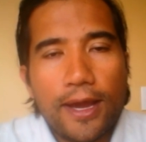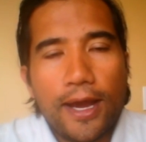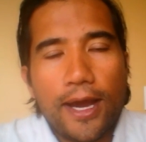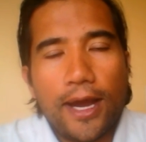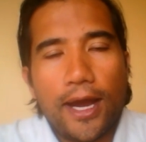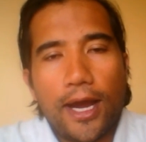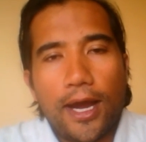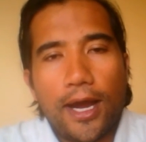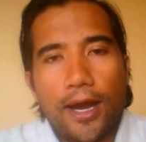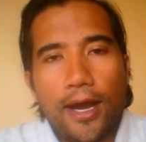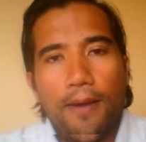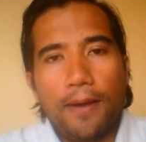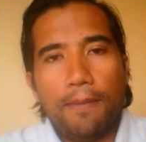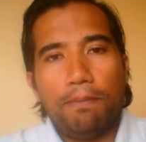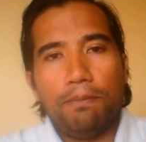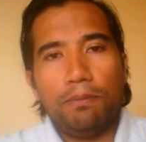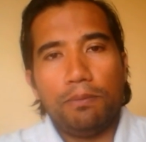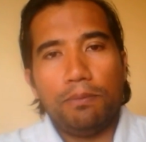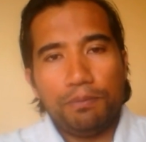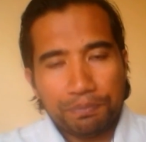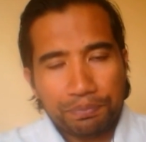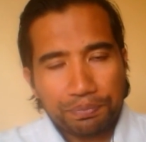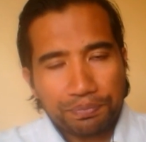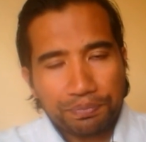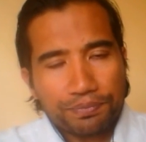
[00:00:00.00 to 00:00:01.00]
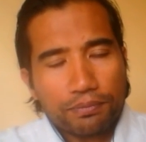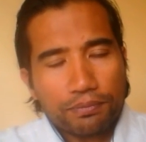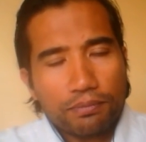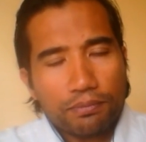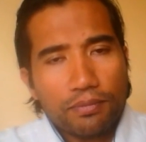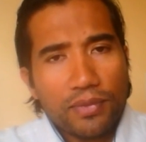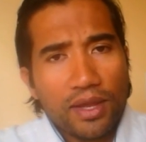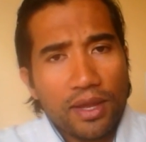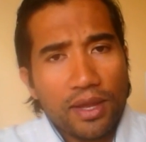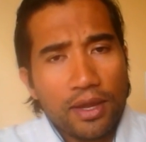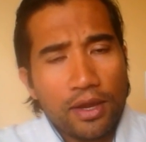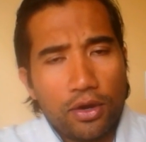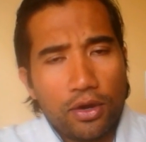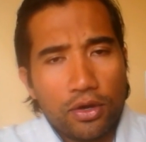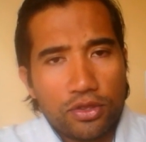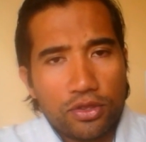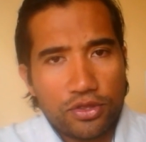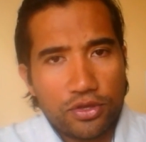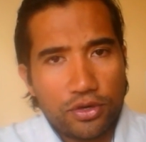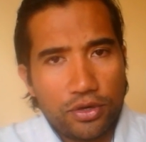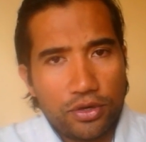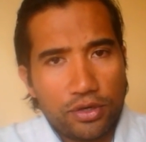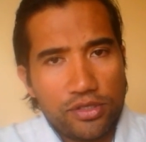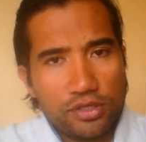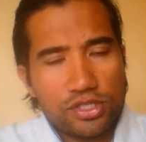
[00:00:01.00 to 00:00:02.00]
A
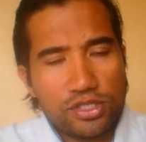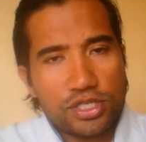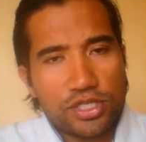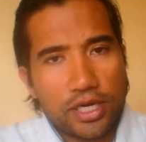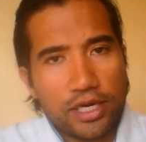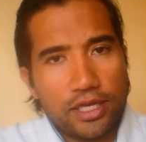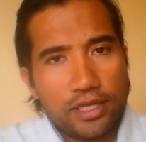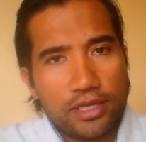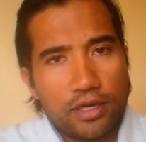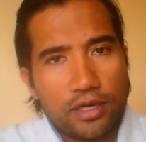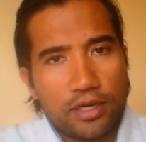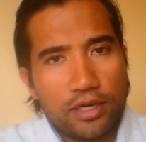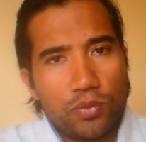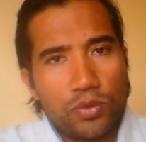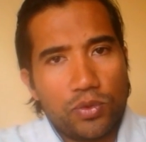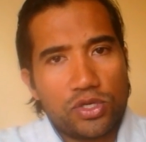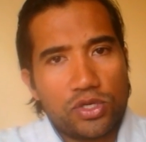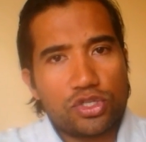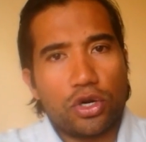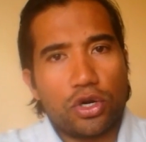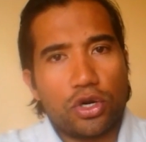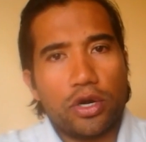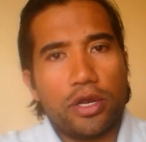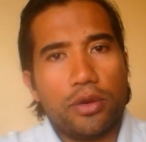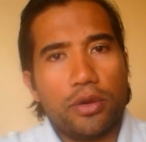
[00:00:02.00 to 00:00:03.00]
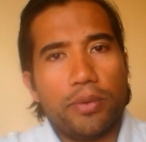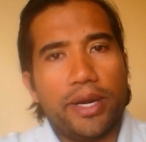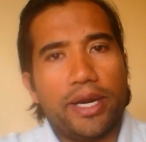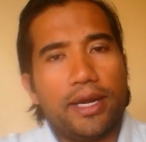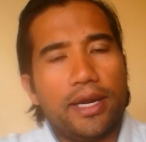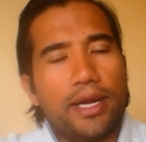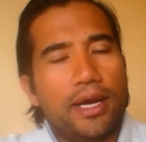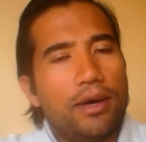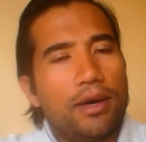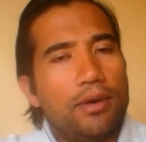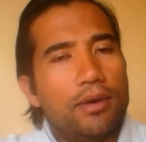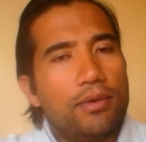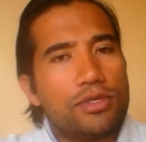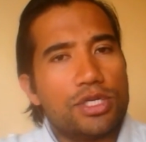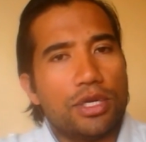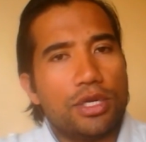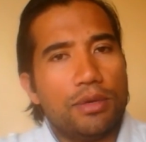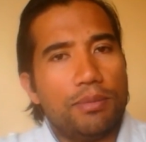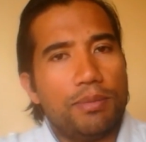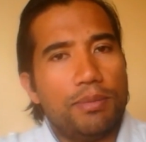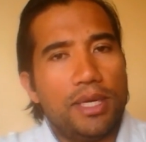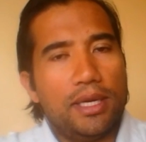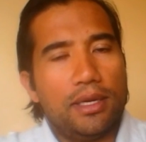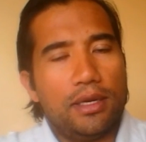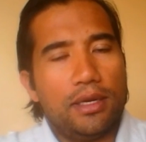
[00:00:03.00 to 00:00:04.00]
third study that we're starting right now is
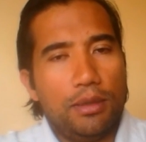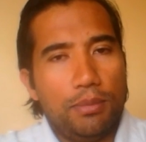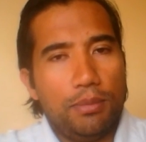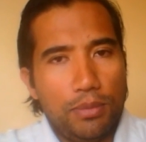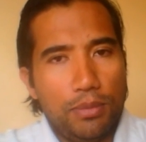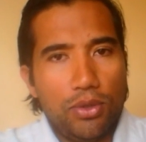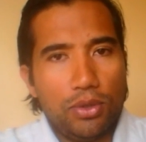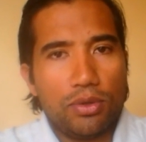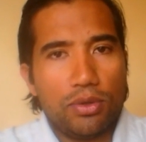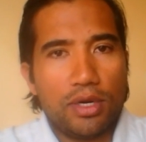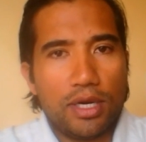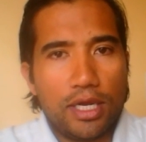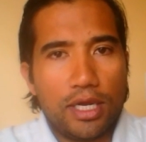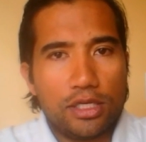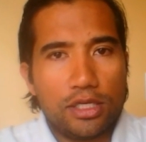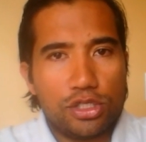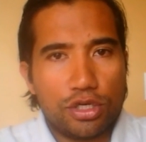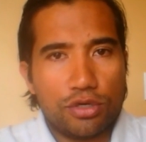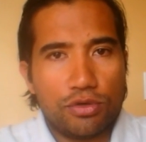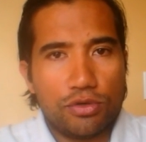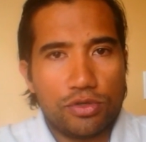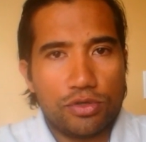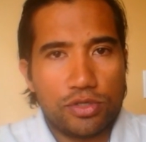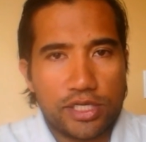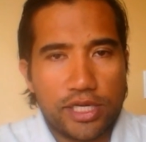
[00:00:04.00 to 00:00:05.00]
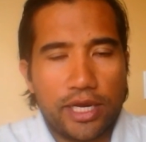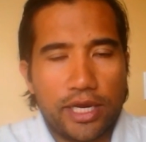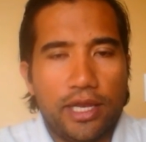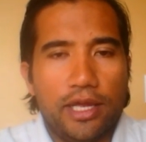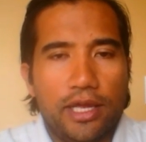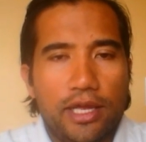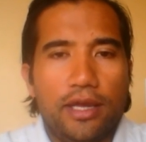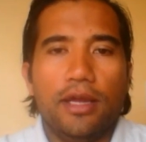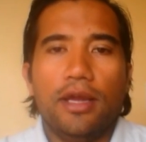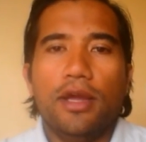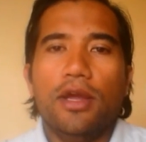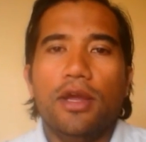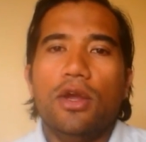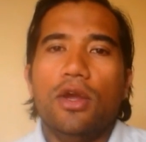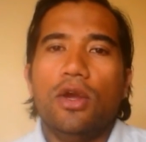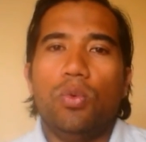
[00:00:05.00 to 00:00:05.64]
going to be an immunological study.